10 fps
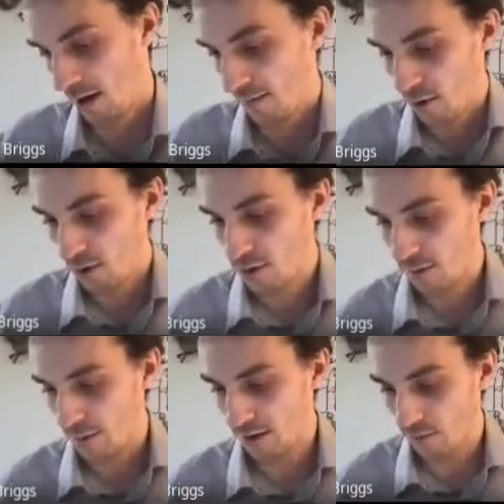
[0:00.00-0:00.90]
if you're used
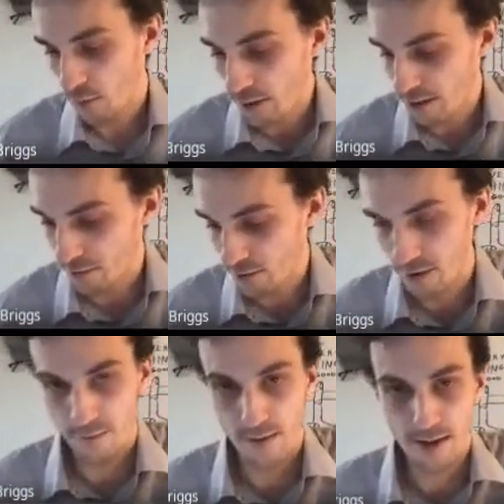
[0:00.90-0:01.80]
to building free
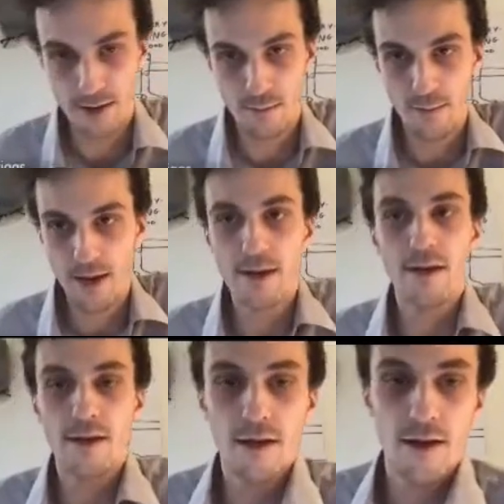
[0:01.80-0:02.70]
resolutions of things, this might make
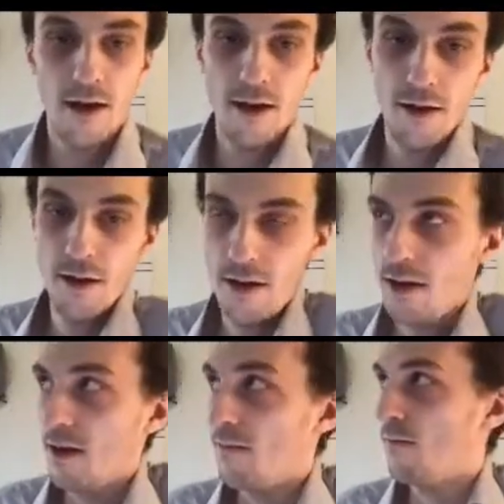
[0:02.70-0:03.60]
sense uh,
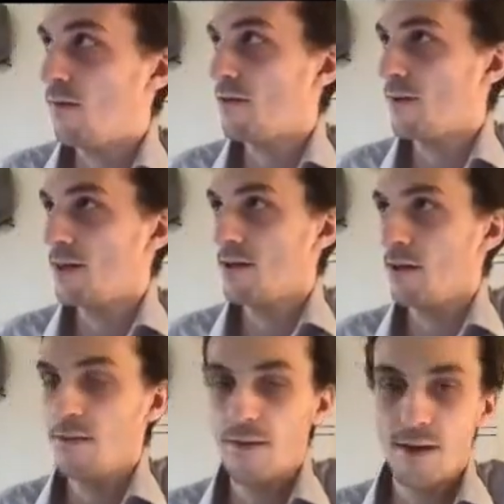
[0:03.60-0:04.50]
if you phrase things in
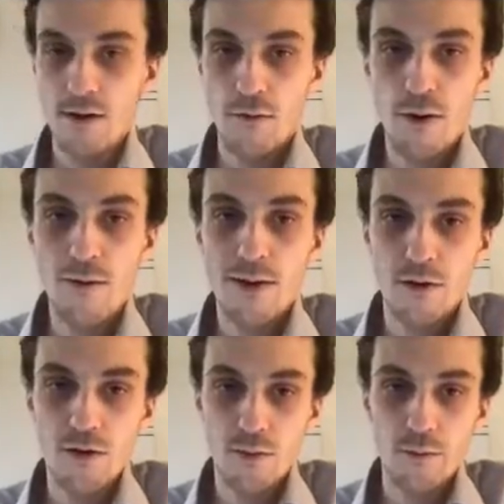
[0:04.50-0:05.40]
terms of this. So free
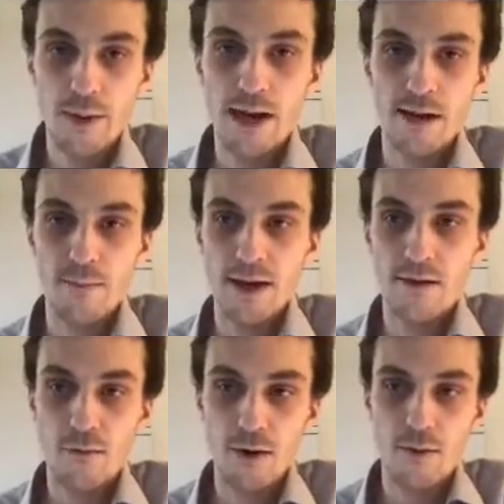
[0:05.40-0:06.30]
resolution would be like a big
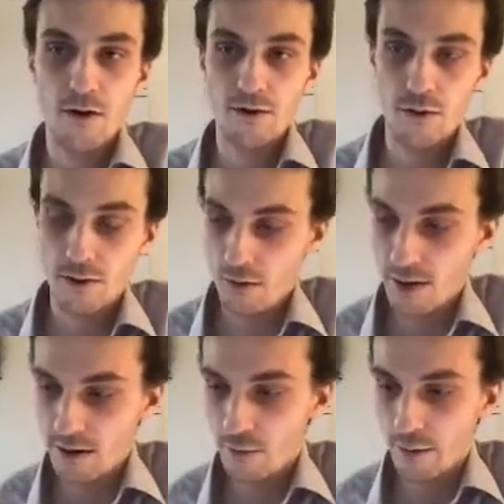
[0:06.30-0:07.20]
free module, a
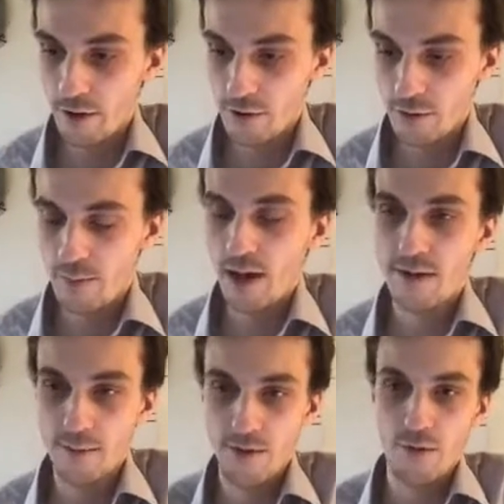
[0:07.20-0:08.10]
graded free module, plus
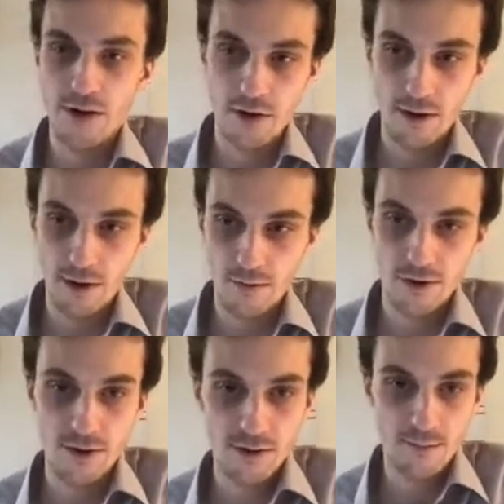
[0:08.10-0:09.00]
some differential on it,
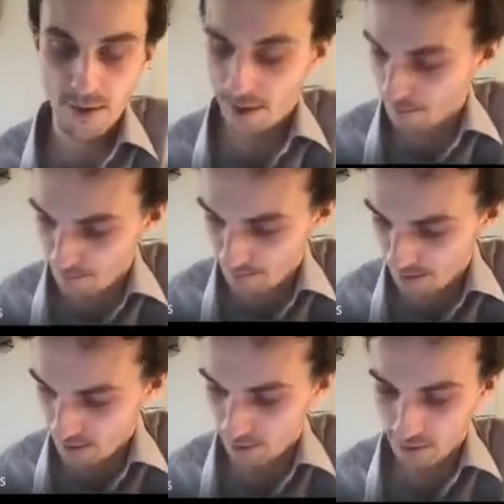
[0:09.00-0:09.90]
which does something.
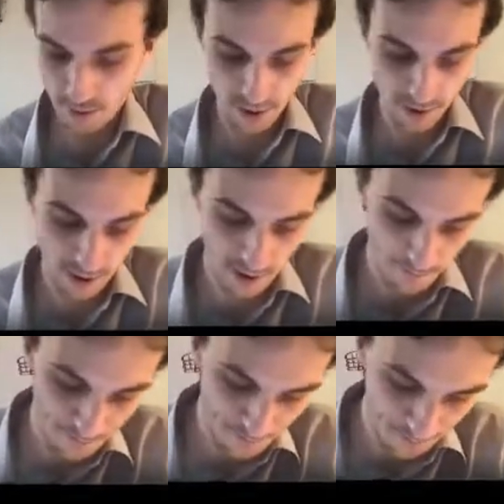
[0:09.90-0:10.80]
So it's sort of like that.
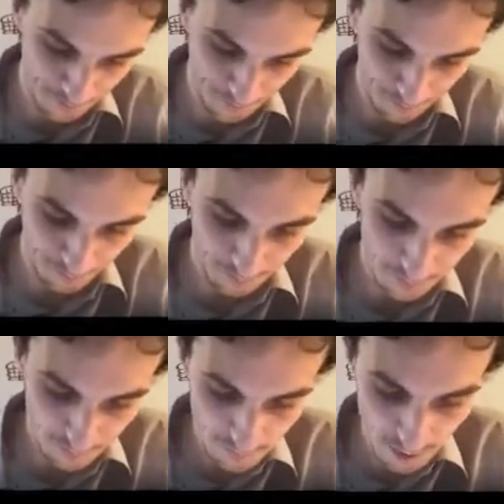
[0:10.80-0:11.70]

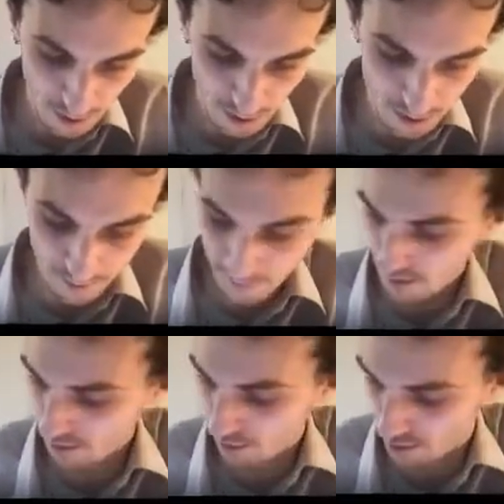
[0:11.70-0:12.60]
Um,
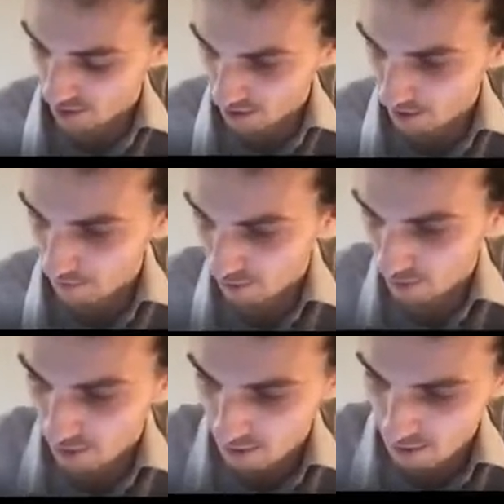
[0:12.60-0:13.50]
so as an
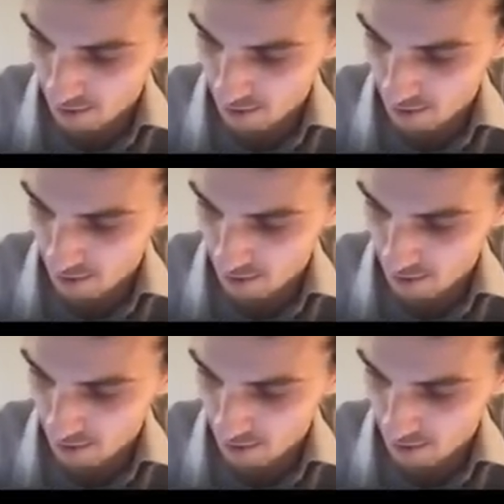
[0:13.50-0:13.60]
example,